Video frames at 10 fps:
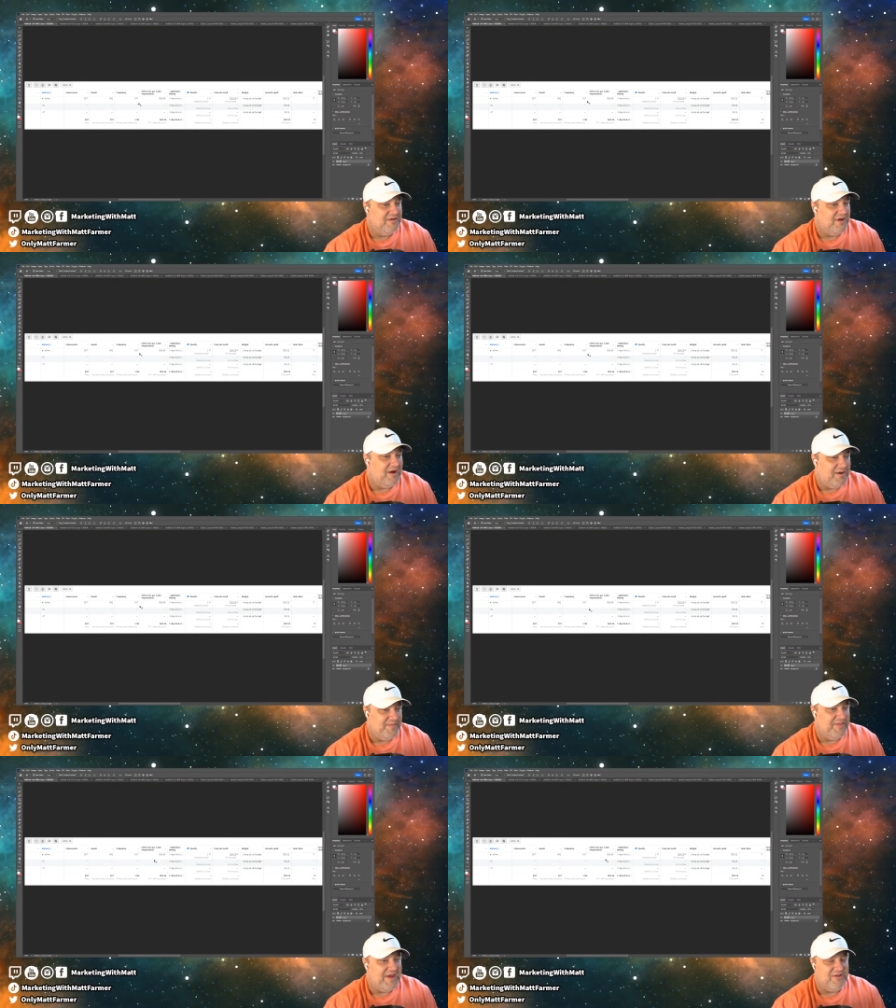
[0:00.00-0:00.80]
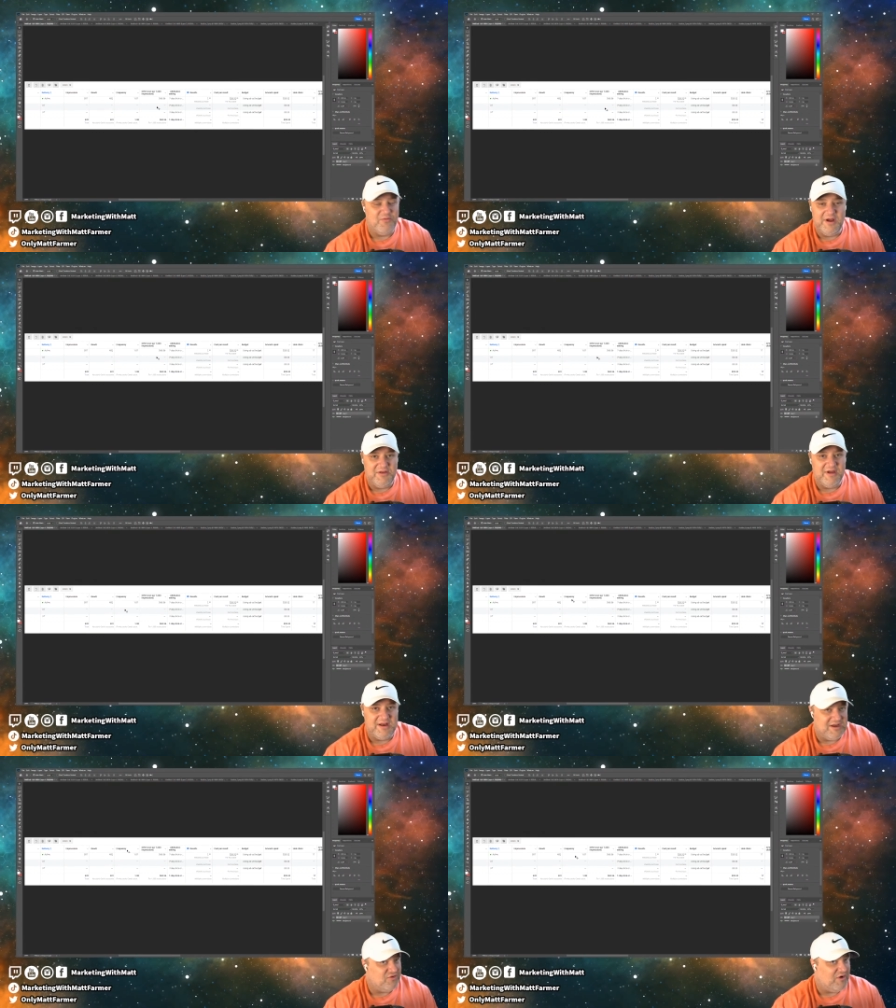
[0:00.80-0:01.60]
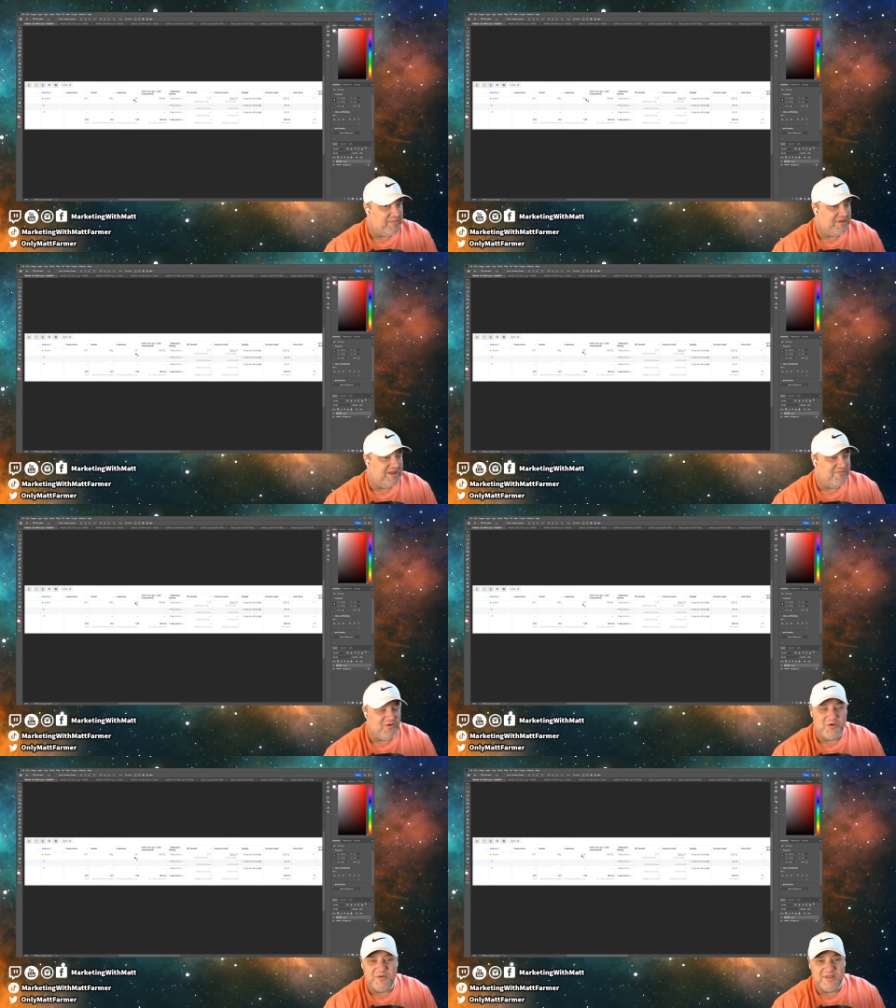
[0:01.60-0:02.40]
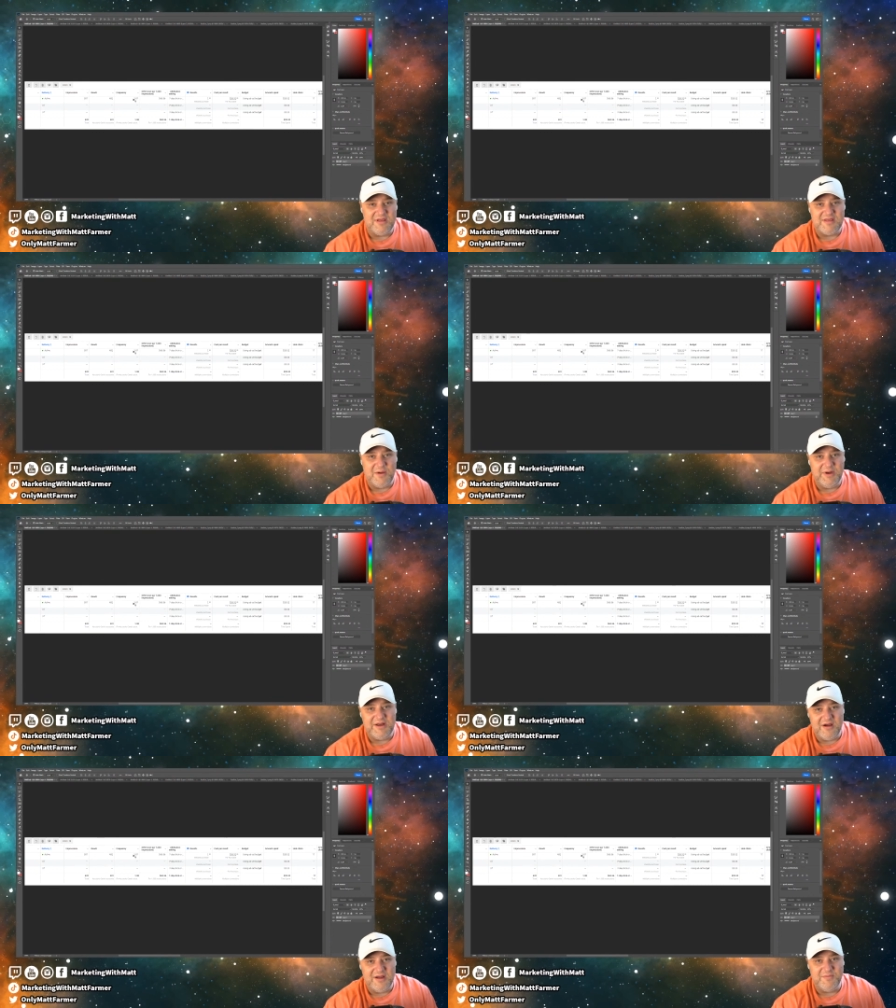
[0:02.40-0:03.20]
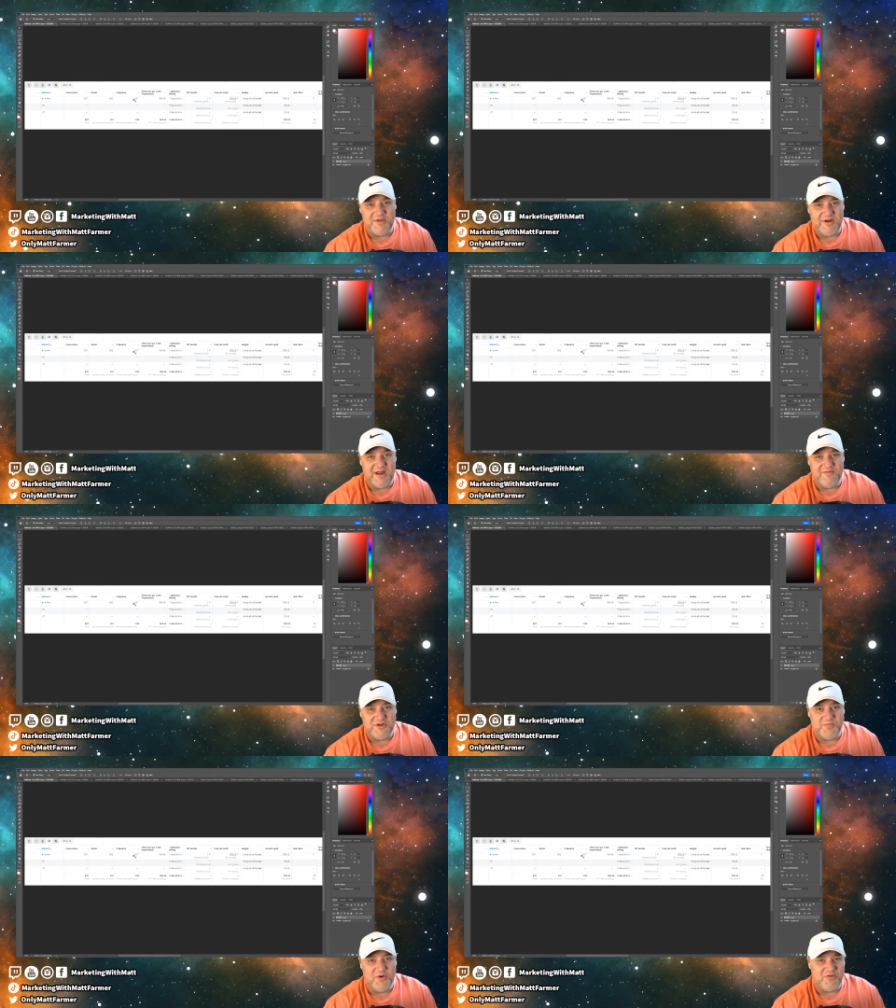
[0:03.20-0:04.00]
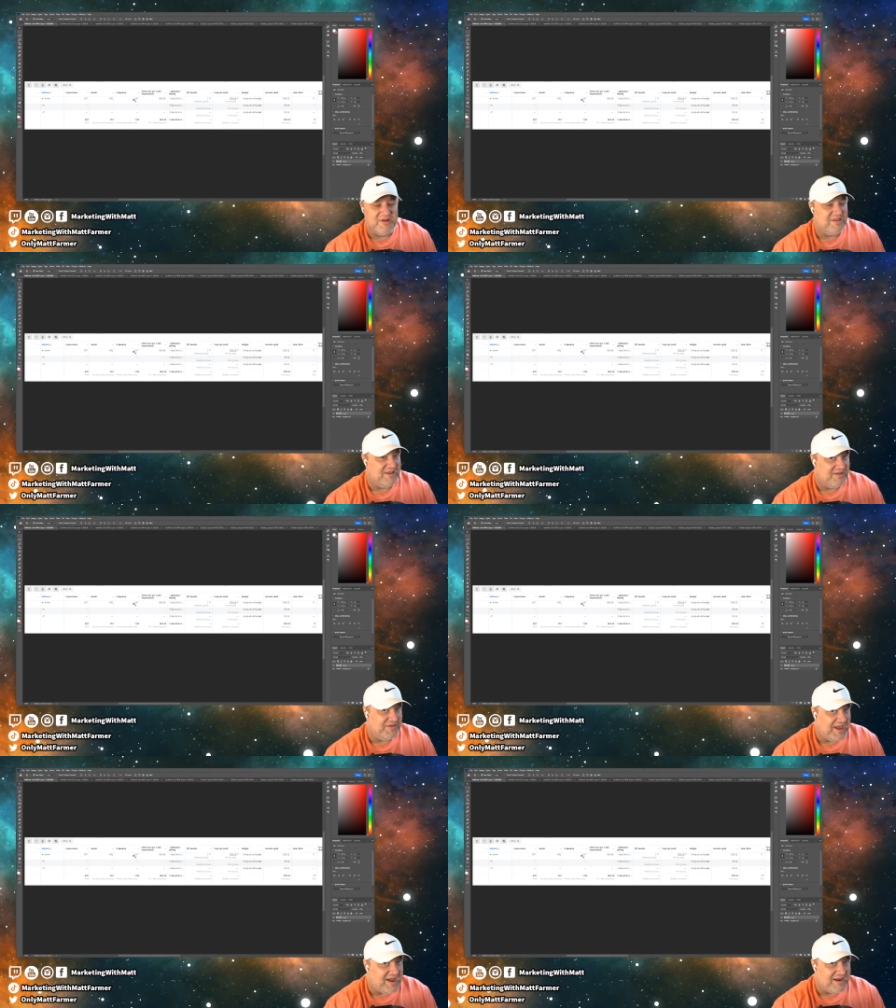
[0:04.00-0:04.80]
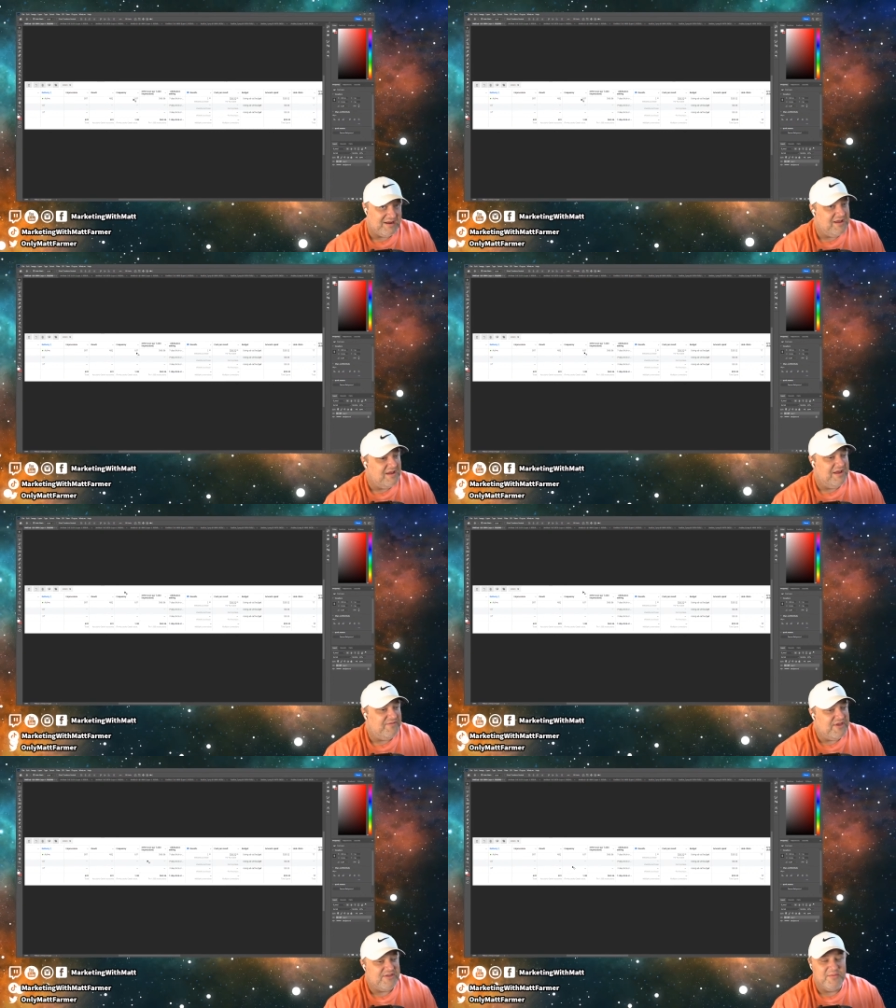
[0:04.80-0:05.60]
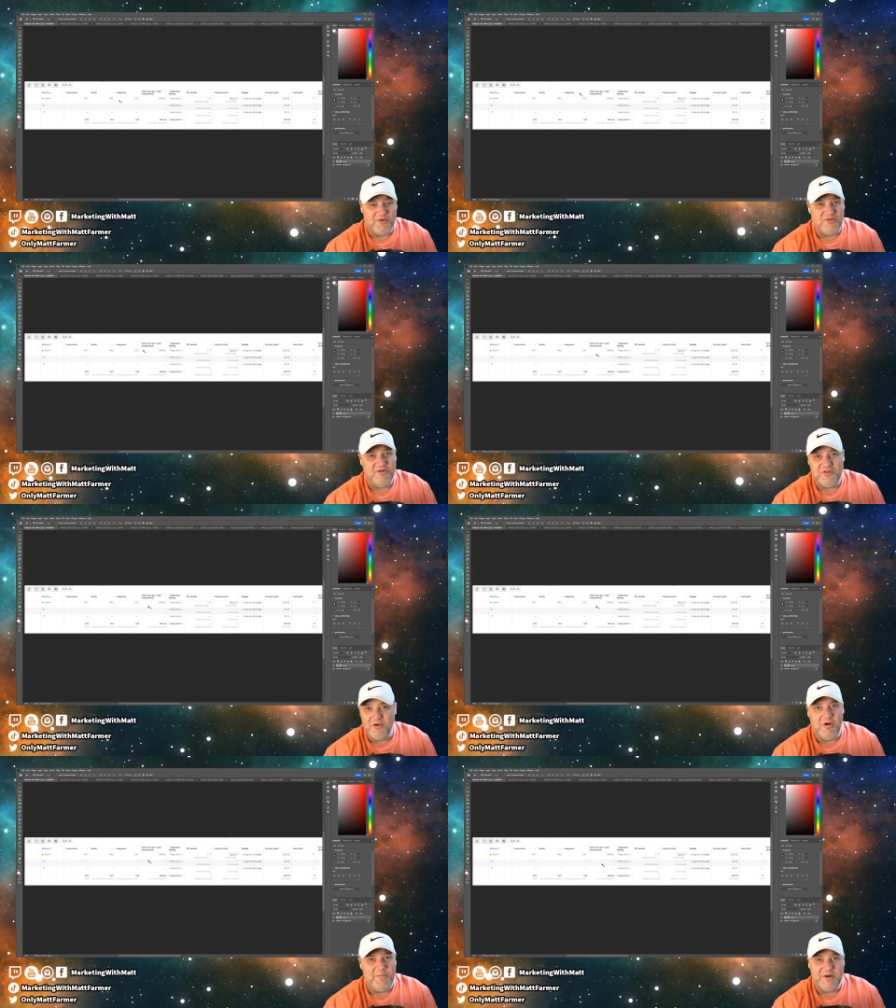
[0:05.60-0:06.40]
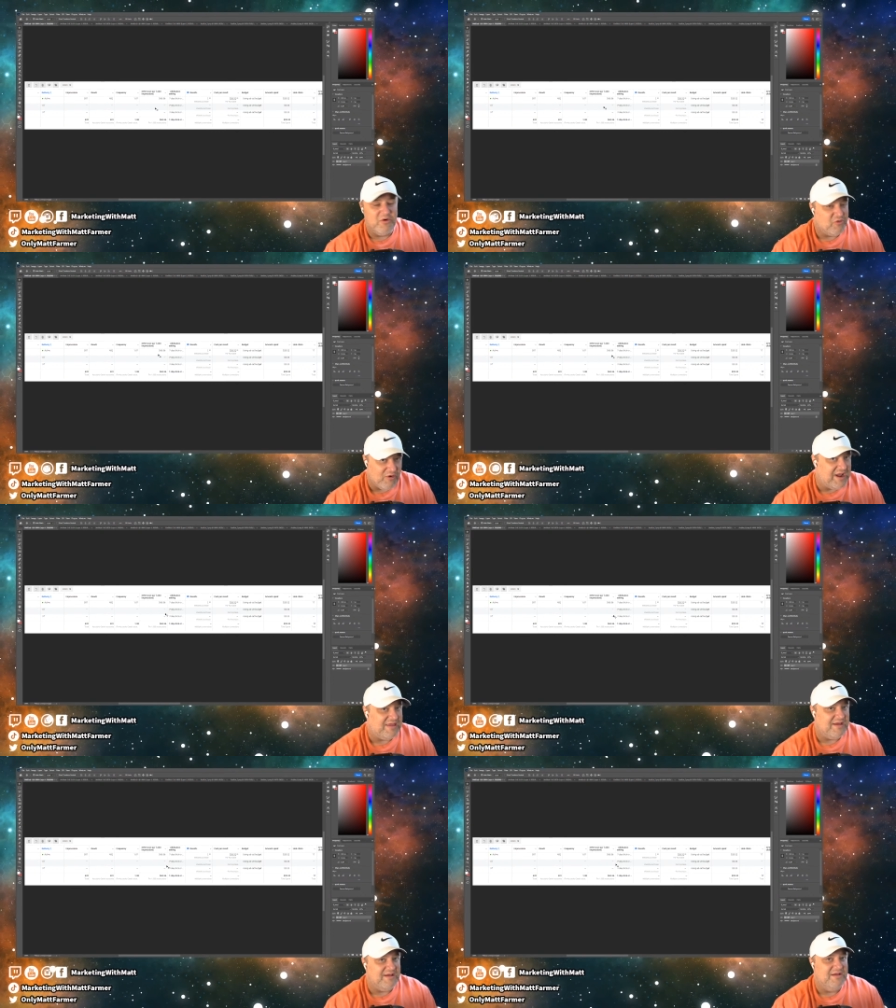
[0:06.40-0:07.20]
And that's why you get a discrepancy. Frequencies, how many times on average a person's seen the ad. This number starts to go up and go crazy.